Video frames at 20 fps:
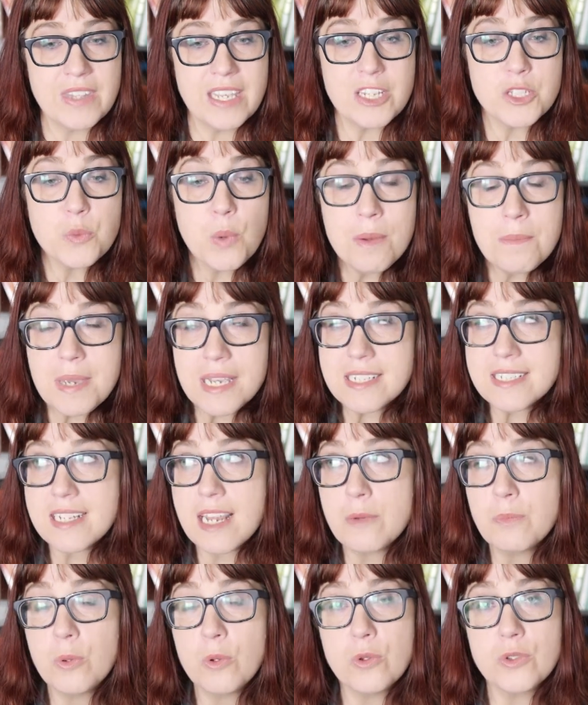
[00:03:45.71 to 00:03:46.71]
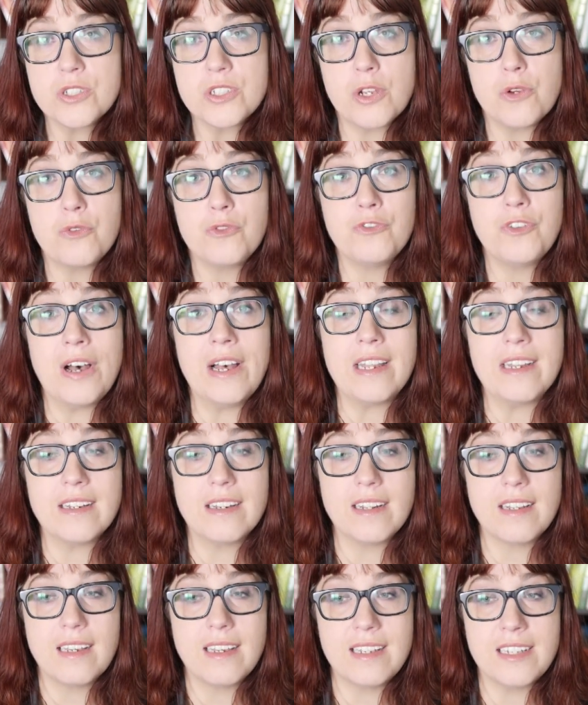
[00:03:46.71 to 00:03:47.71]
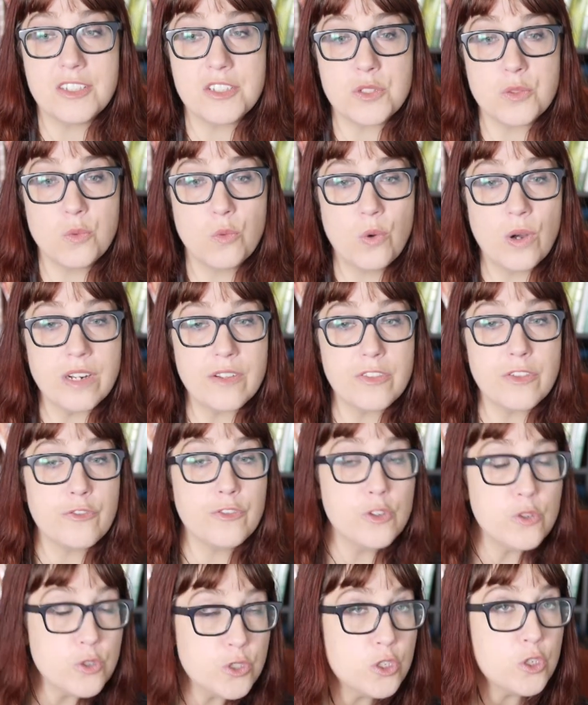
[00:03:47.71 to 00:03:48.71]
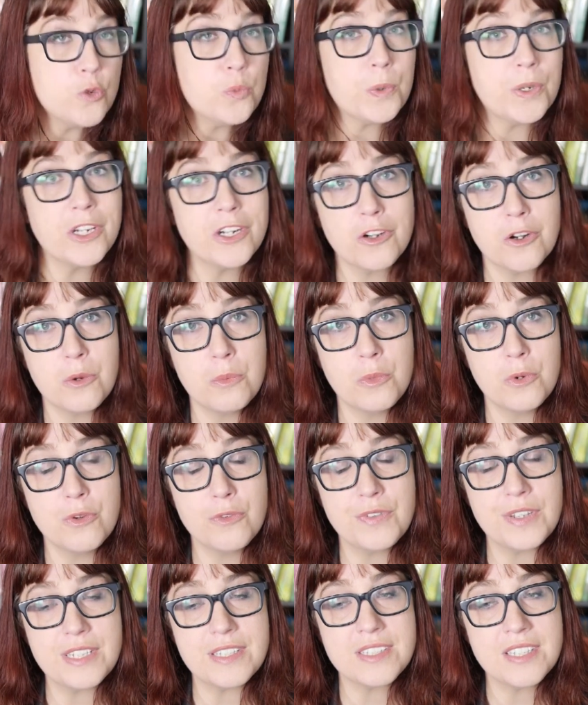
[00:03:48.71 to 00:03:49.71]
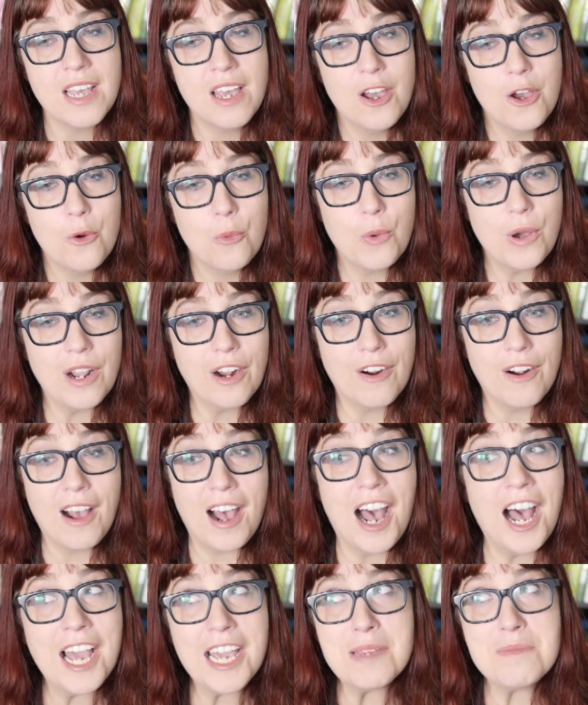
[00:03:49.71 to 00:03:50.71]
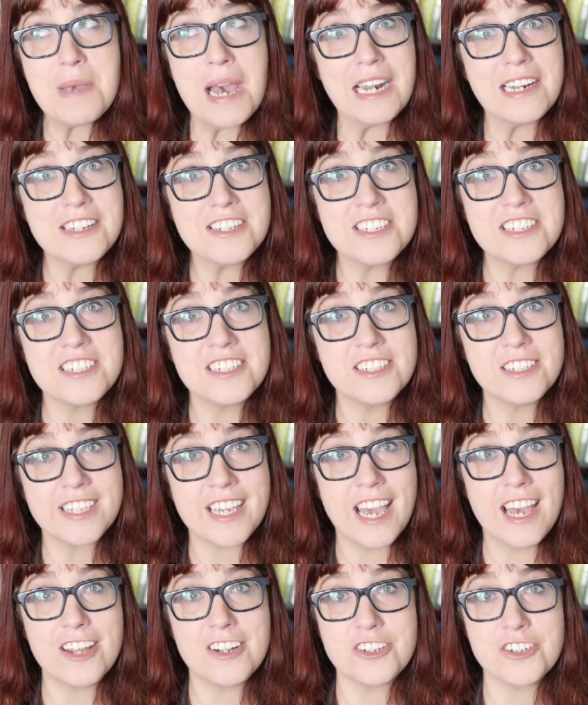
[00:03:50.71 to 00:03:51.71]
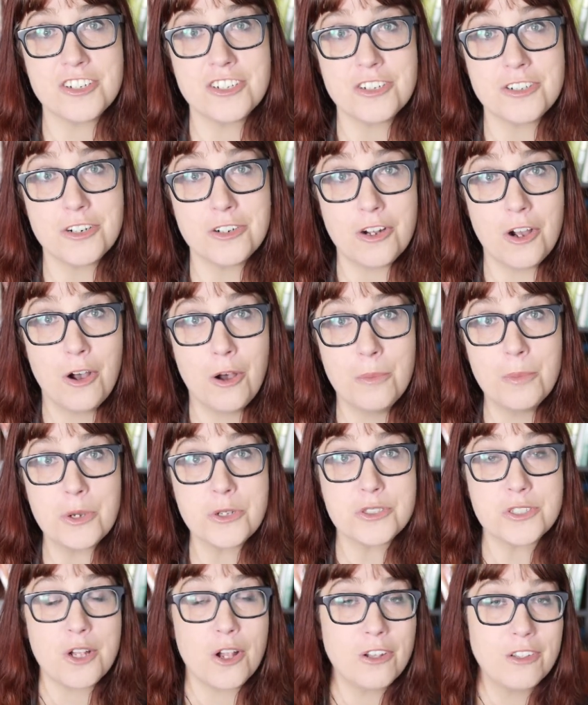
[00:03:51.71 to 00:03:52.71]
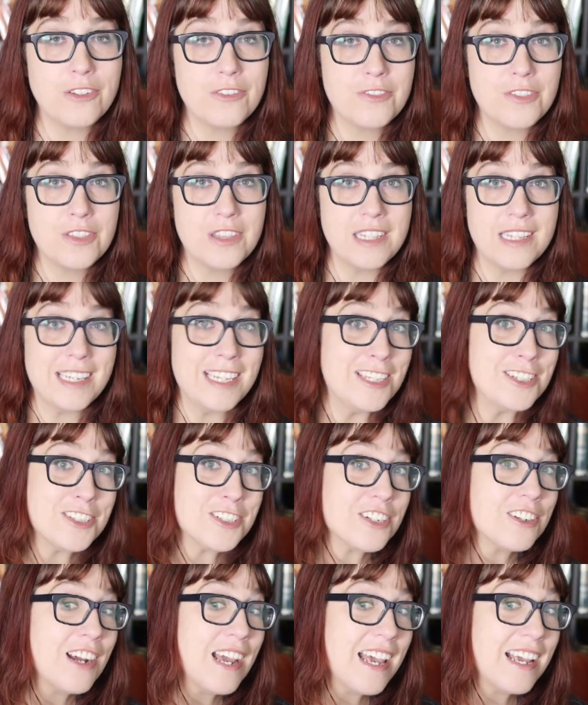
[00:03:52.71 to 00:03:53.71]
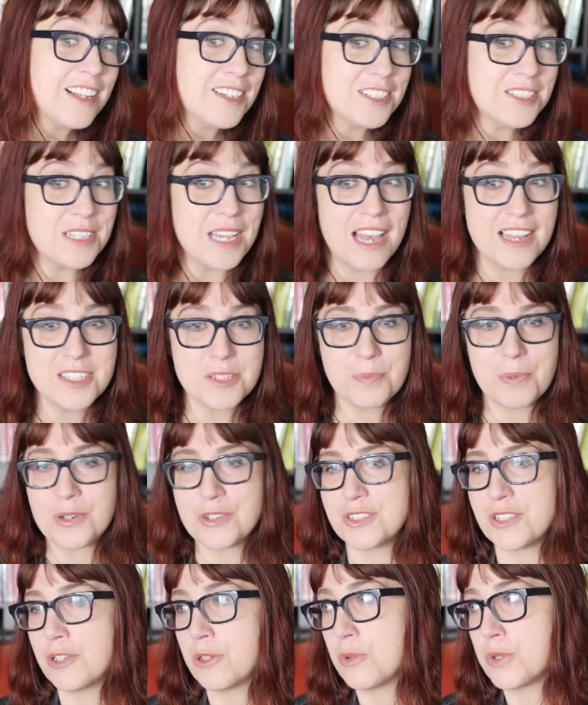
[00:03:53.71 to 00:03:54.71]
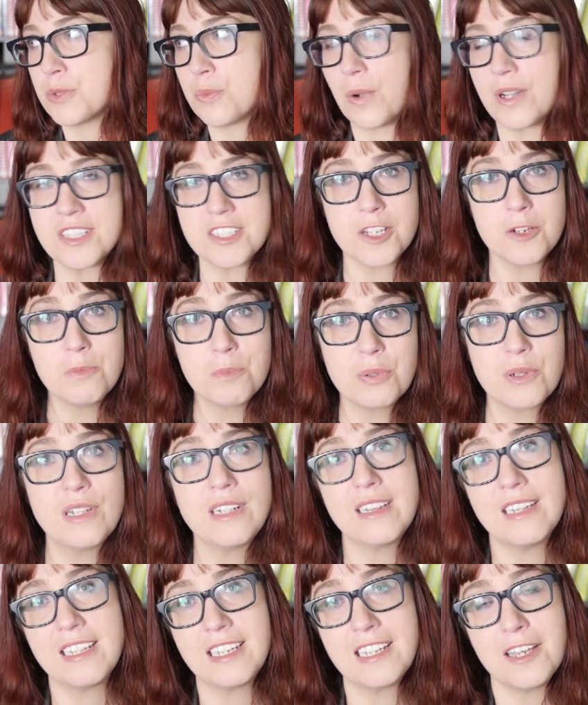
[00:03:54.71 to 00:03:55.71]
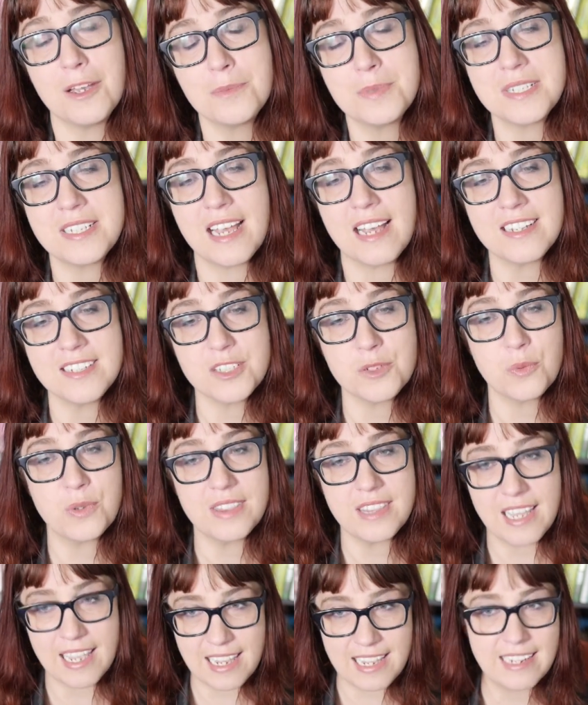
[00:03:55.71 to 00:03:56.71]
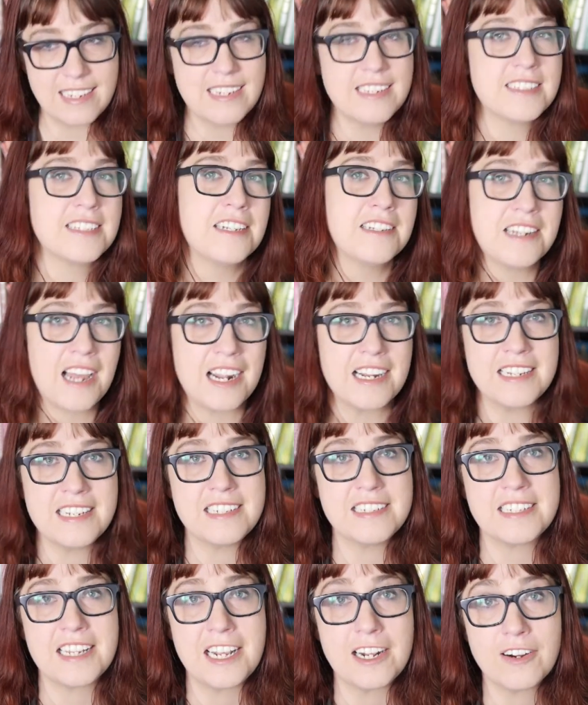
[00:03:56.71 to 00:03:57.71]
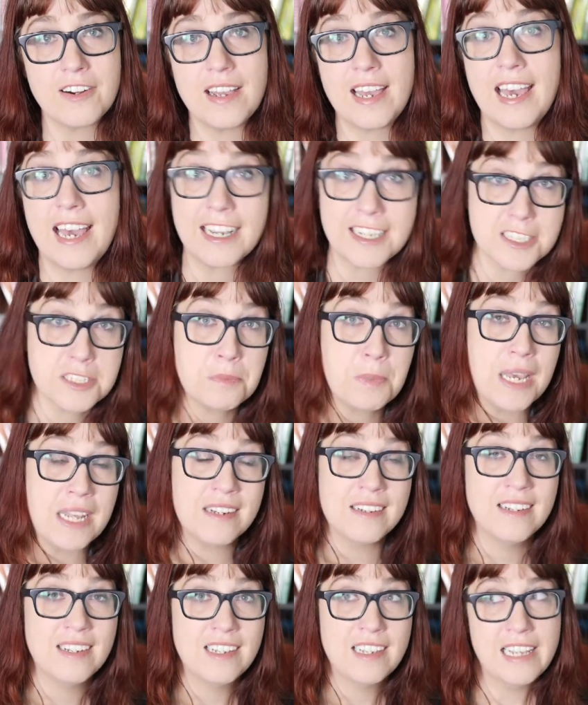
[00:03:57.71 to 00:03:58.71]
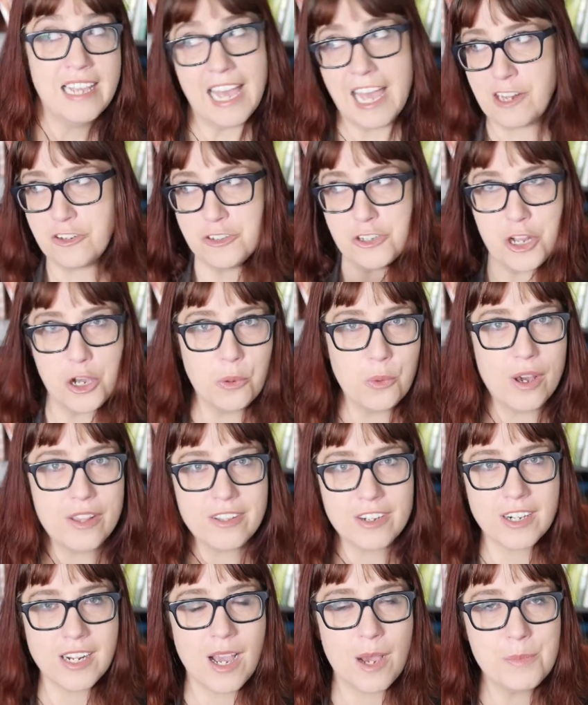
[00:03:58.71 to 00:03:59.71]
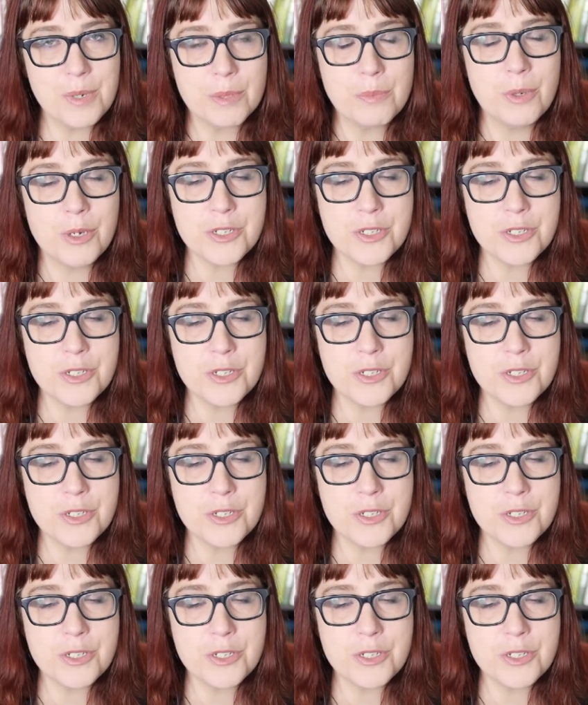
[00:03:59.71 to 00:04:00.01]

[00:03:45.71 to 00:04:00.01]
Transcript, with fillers: It's what makes Deadpool so fun. It's one of the few superhero movies where I managed to catch almost all of the Easter eggs as a person who was once completely obsessed with the 80s and 90s era X Men and no other comic